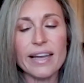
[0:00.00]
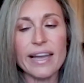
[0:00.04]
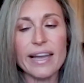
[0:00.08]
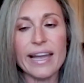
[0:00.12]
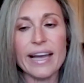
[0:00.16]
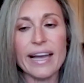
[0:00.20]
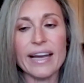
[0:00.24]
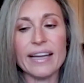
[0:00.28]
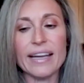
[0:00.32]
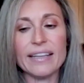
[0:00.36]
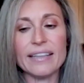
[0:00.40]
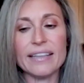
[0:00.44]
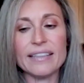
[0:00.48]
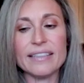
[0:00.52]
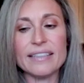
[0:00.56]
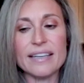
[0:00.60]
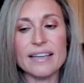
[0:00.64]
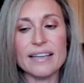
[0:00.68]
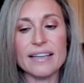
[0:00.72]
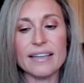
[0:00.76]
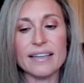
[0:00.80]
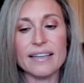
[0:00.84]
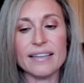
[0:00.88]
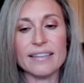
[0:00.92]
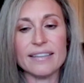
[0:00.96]
And
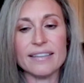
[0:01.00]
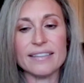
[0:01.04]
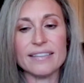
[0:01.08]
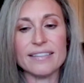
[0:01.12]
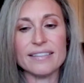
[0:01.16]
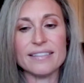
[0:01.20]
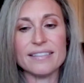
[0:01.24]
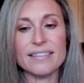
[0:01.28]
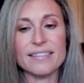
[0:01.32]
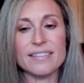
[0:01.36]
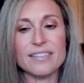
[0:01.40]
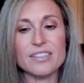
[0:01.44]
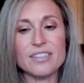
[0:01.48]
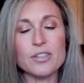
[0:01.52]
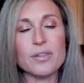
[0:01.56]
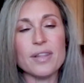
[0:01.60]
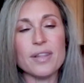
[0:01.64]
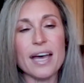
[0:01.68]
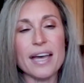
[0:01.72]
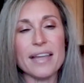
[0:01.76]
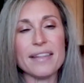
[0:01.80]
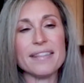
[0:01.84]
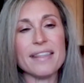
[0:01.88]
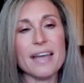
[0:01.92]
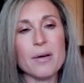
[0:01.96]
so
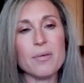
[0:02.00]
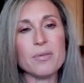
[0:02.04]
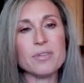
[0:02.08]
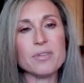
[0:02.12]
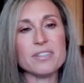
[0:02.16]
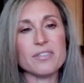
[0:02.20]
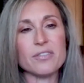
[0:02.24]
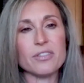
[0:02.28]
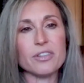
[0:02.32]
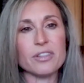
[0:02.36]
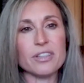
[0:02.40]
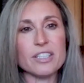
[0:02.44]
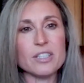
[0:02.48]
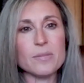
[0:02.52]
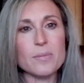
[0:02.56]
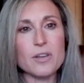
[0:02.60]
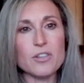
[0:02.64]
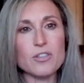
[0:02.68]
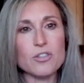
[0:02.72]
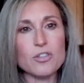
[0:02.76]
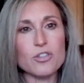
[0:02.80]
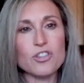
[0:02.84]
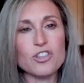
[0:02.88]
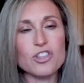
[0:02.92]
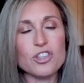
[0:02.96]
that was a really
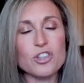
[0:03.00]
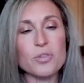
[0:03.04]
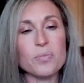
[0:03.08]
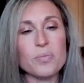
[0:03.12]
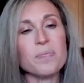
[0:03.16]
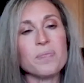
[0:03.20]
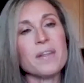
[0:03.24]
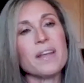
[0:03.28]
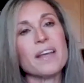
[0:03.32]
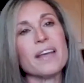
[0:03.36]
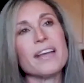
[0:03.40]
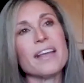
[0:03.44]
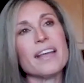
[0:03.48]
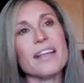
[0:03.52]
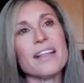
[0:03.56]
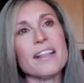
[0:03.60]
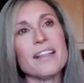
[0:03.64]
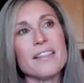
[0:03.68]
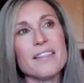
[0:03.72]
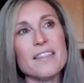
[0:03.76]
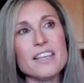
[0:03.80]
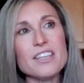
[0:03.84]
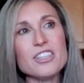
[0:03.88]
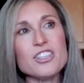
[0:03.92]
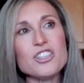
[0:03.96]
special shoot.
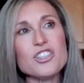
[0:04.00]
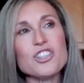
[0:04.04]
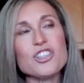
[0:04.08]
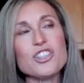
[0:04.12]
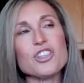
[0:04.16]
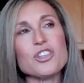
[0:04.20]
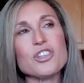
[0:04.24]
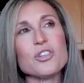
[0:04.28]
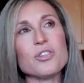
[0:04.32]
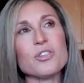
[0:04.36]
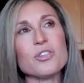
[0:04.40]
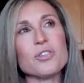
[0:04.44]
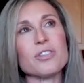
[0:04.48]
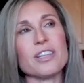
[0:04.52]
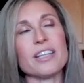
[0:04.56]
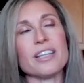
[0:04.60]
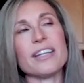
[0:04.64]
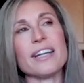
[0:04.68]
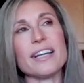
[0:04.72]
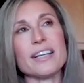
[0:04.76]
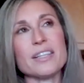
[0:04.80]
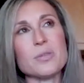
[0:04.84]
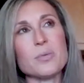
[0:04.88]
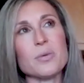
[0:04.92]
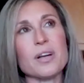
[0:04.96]
This shoot, the
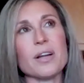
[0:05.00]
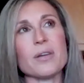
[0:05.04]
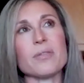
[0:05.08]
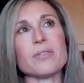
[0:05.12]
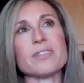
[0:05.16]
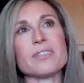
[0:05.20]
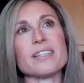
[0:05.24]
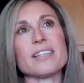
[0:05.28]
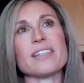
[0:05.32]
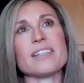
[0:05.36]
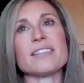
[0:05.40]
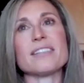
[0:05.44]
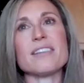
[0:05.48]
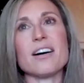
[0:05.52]
next one I was going